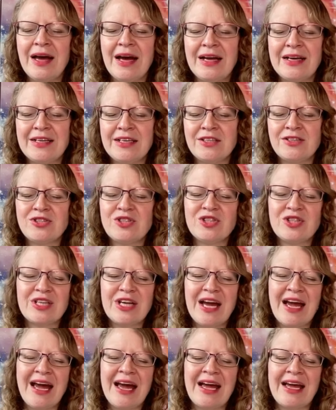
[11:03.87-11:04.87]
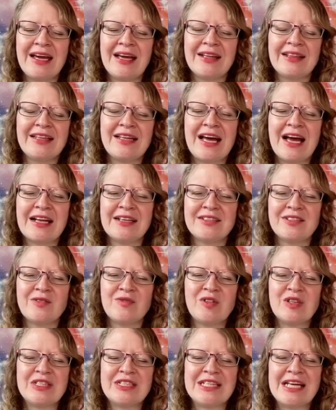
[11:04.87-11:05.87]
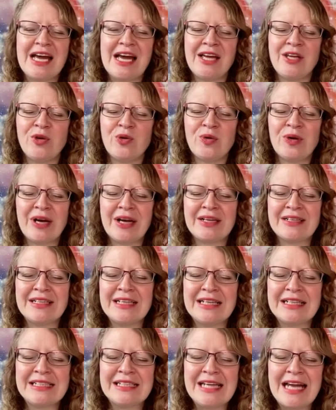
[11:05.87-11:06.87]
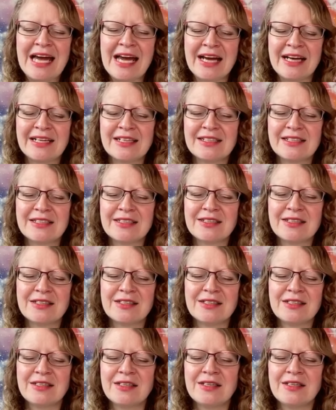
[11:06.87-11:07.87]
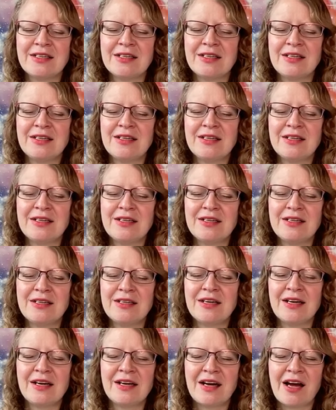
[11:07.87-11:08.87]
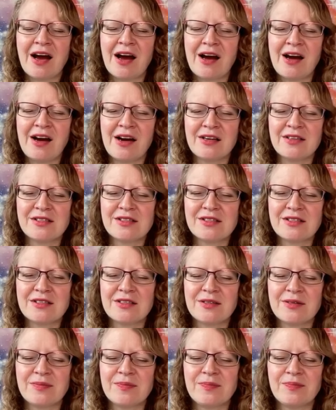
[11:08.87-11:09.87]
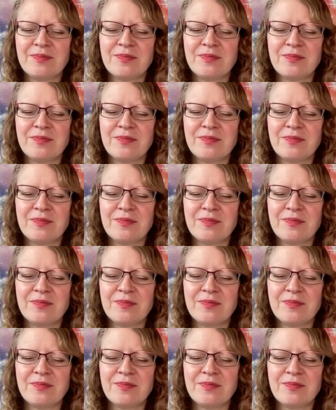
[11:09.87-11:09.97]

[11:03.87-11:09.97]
And each day, at the end of the day, you can connect and ask,